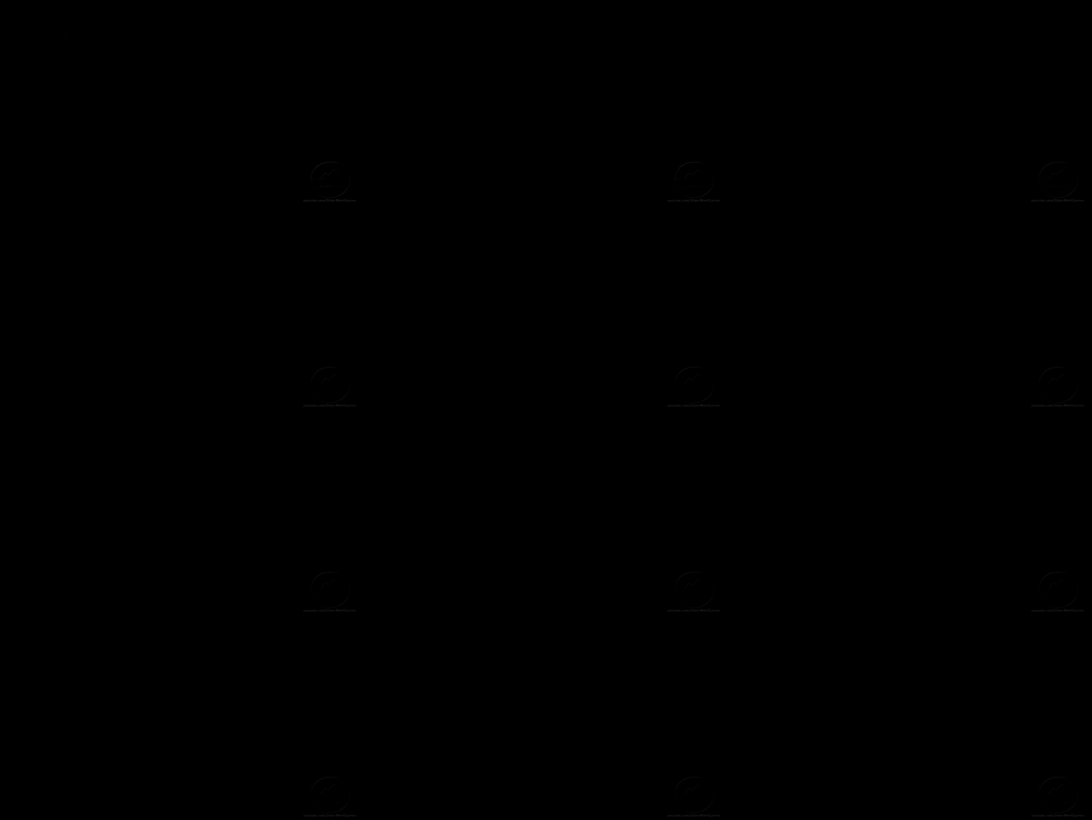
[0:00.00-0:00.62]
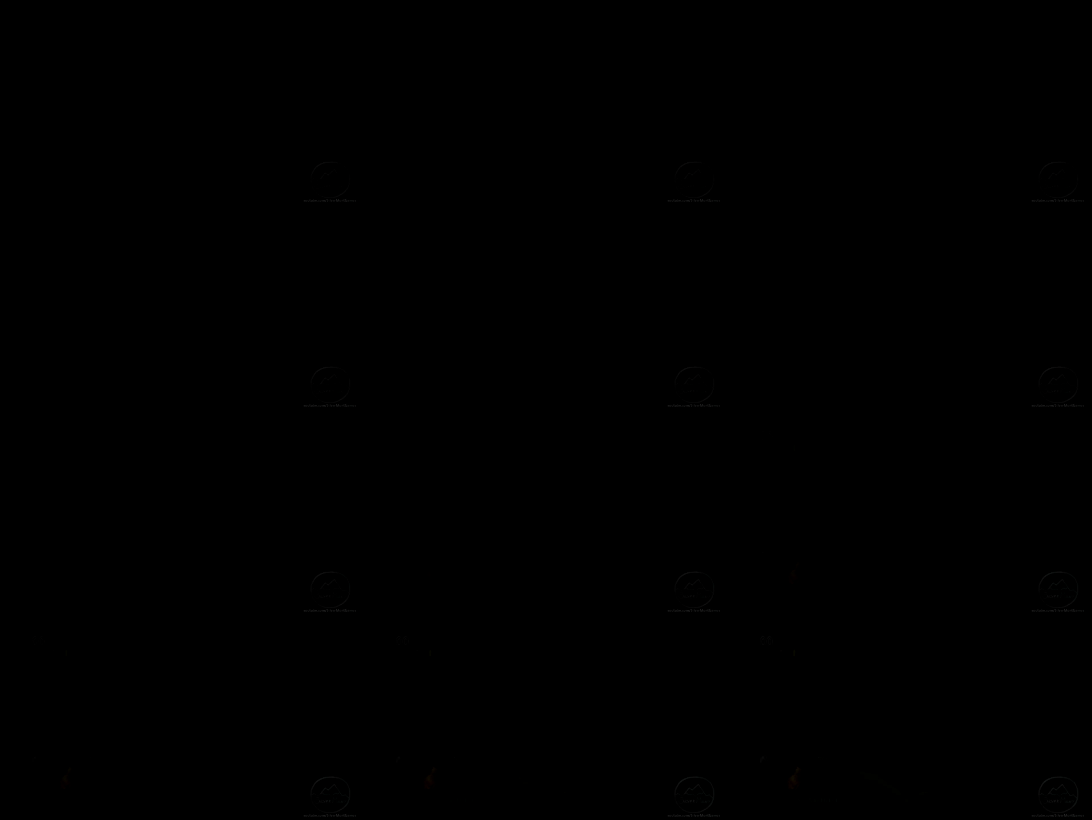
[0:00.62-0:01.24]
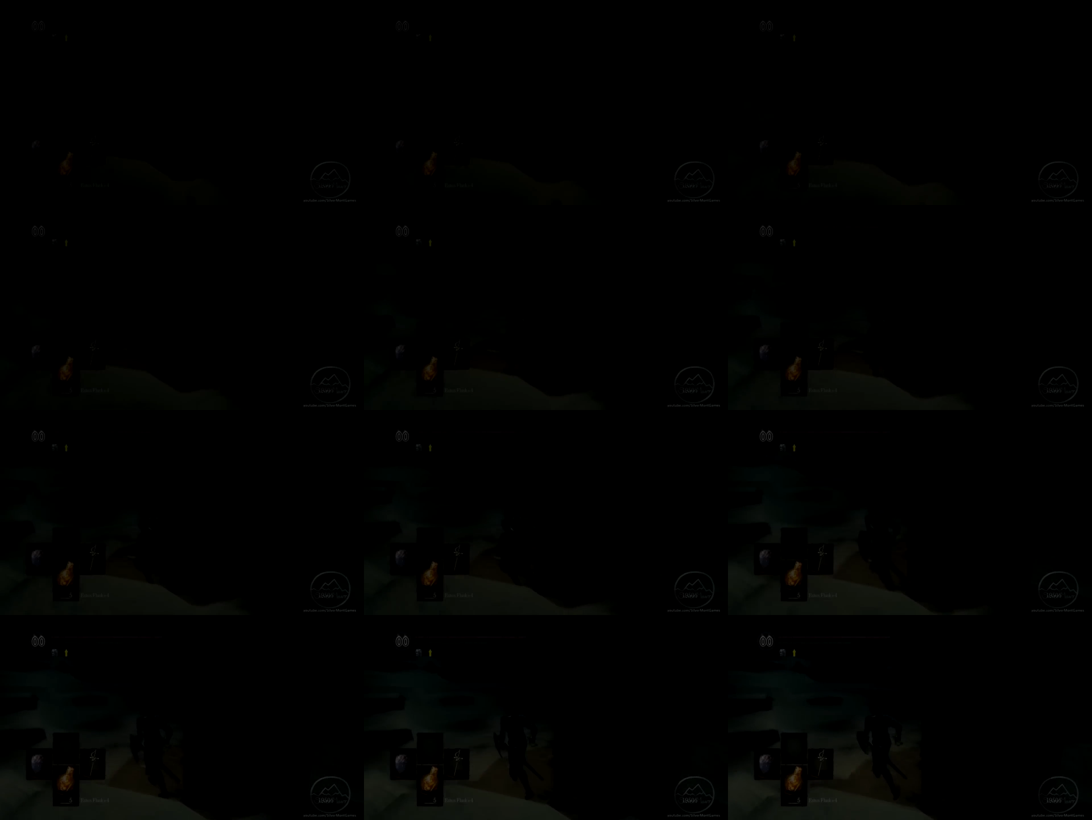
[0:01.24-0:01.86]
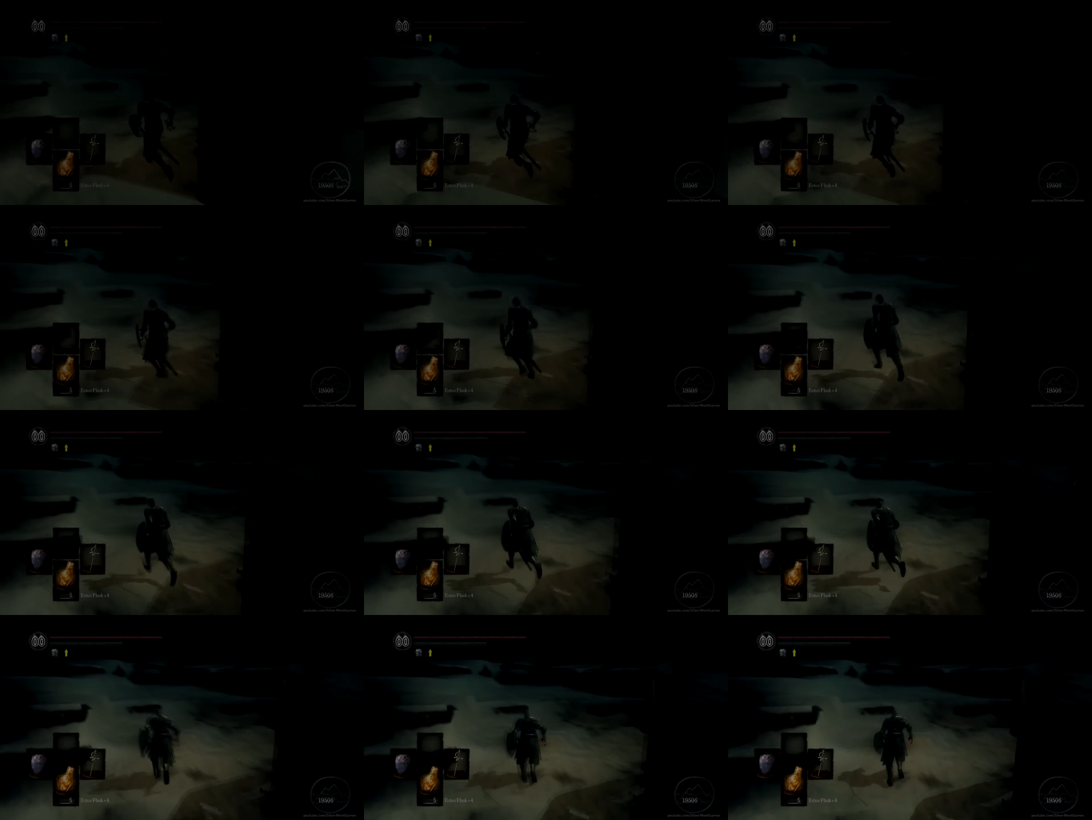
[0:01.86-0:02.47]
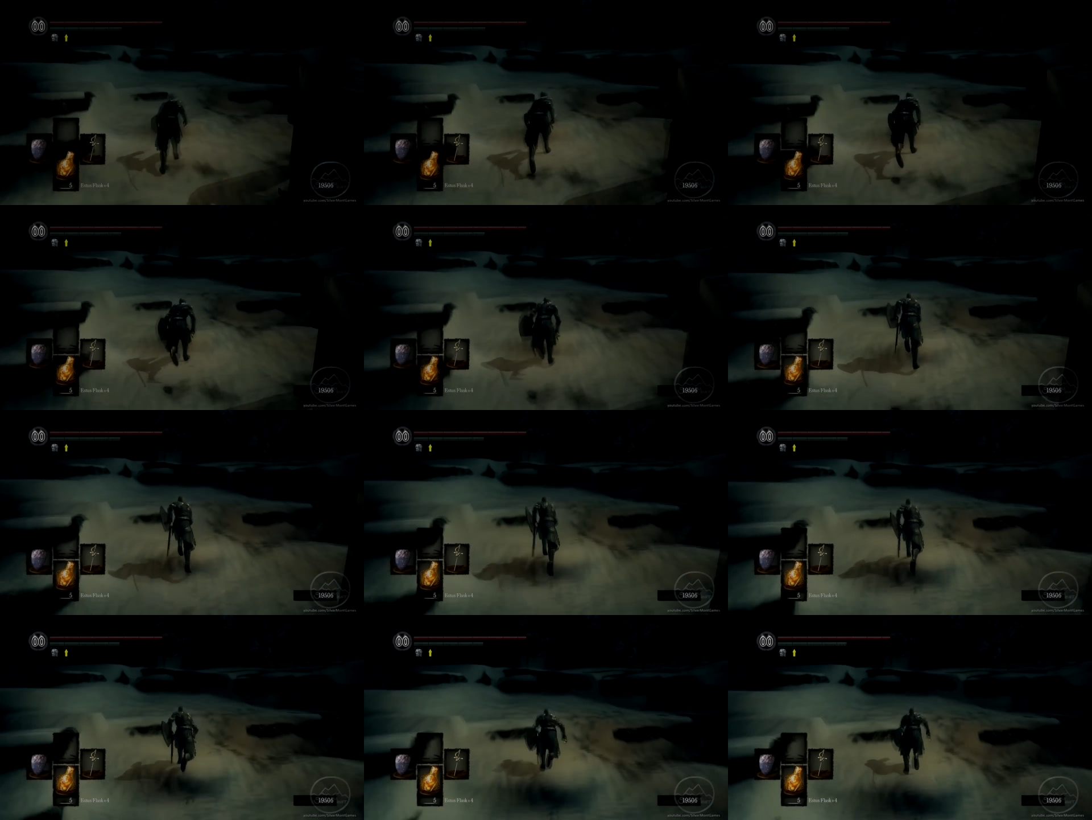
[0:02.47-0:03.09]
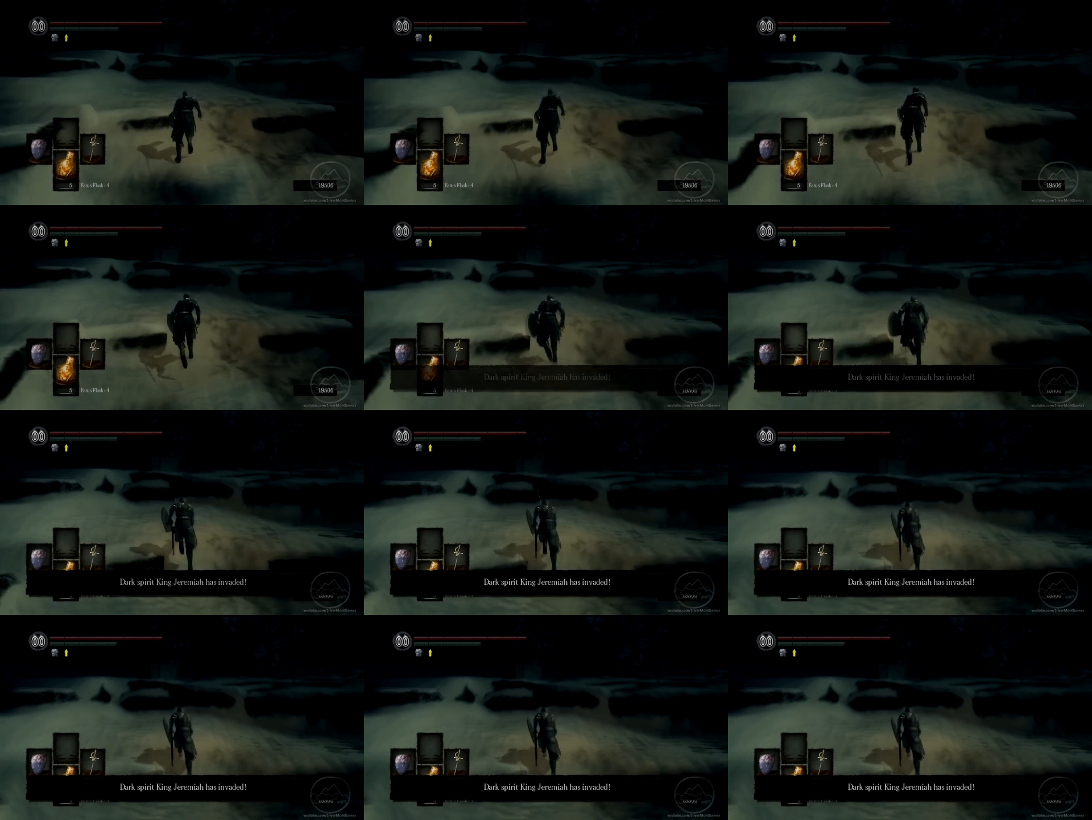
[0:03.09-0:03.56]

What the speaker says: No face is visible, so there are no lips to read.